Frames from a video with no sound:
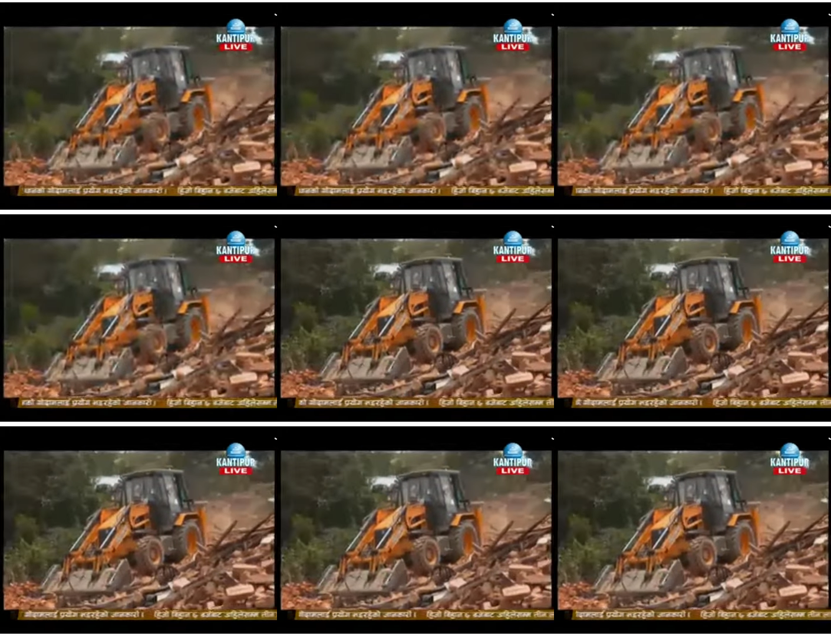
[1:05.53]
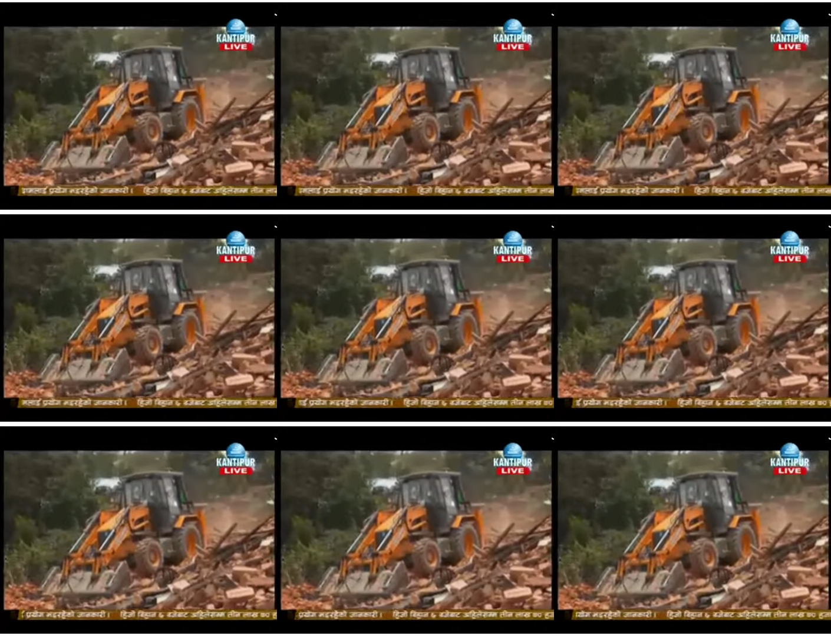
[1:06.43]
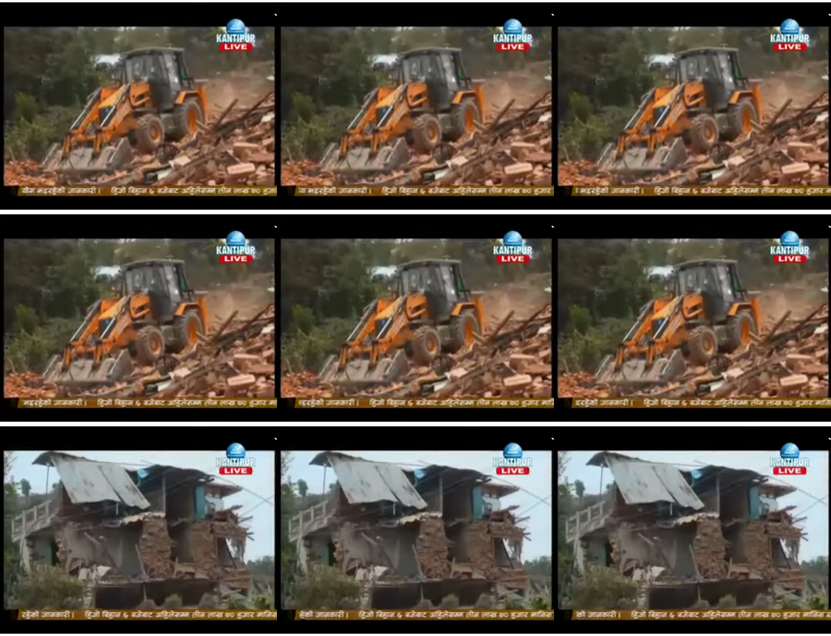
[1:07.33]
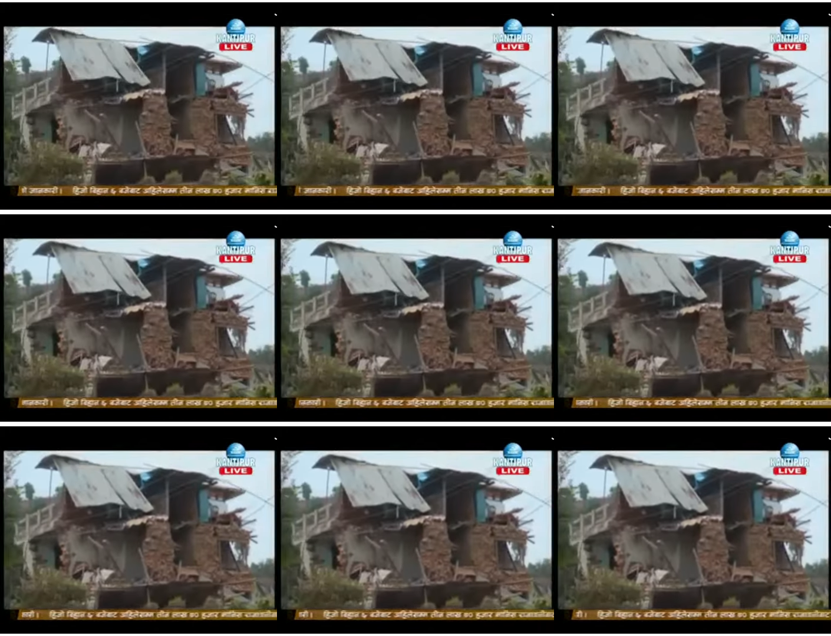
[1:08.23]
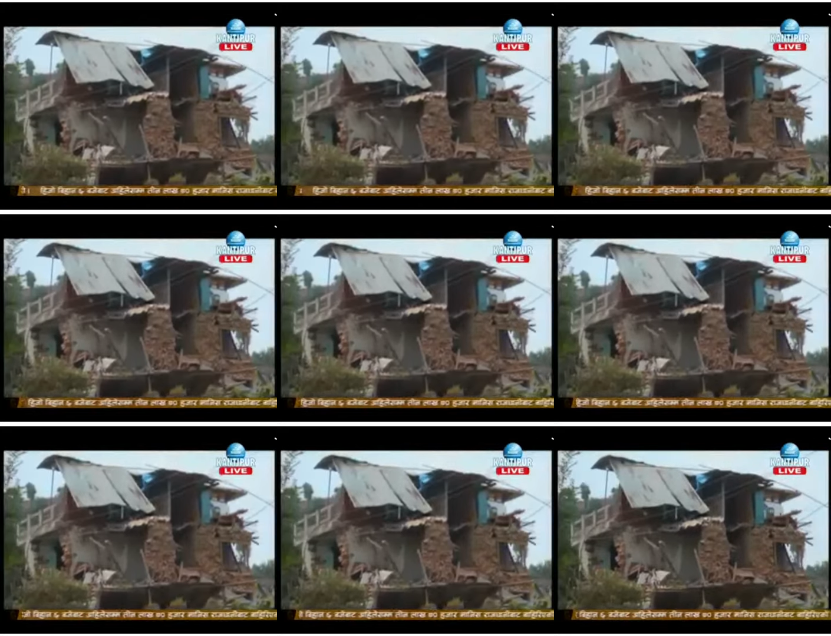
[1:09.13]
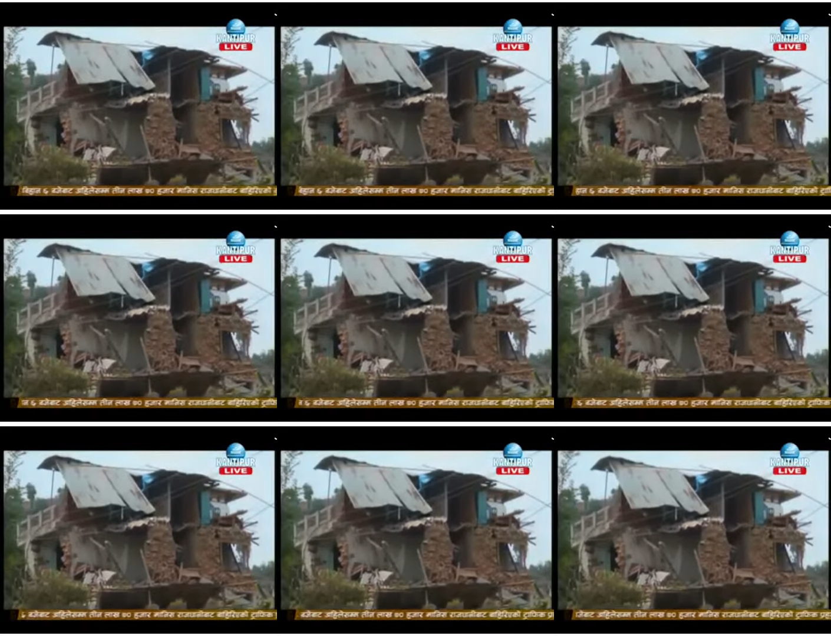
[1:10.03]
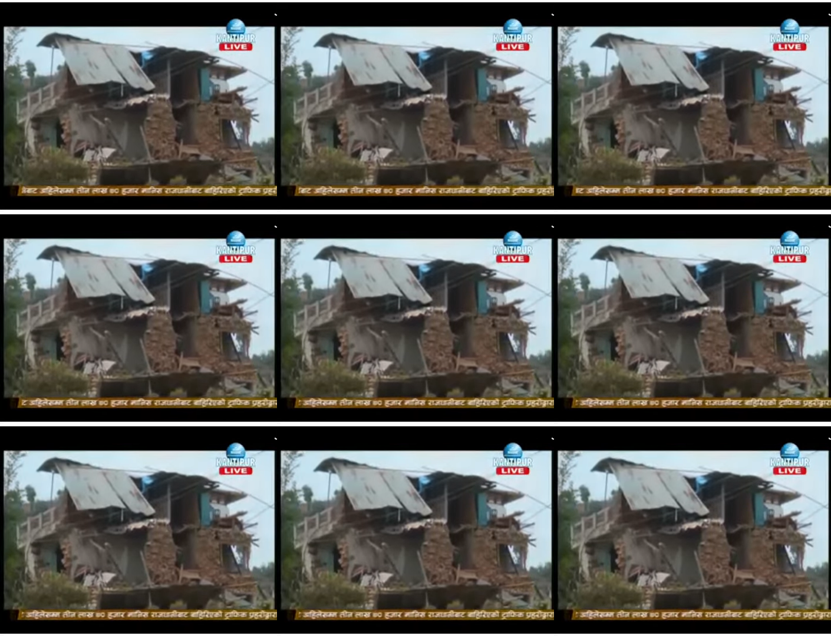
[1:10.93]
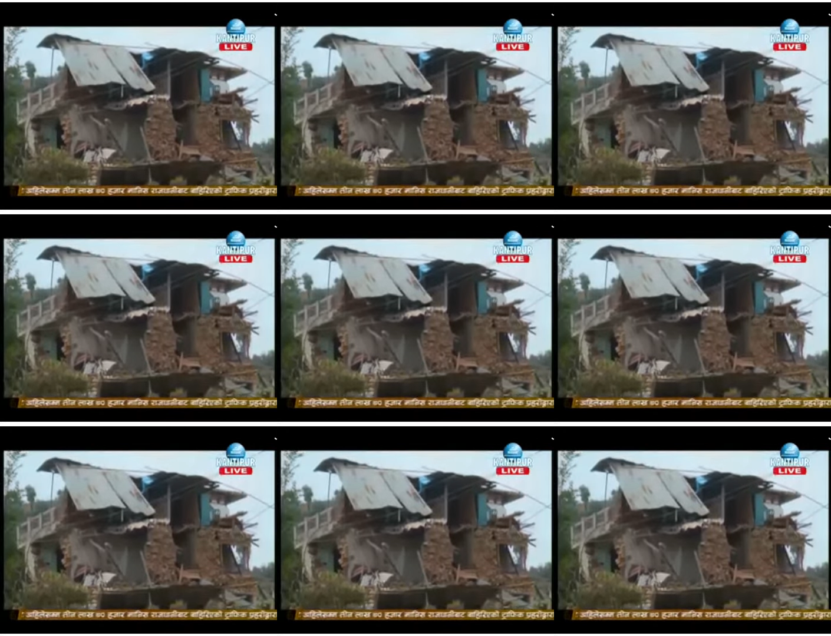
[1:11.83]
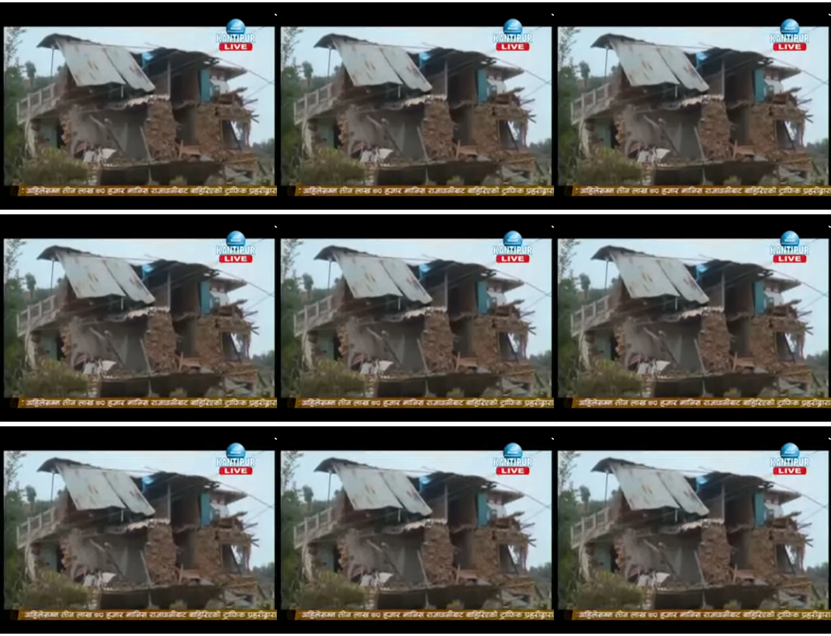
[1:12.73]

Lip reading: No face is visible, so there are no lips to read.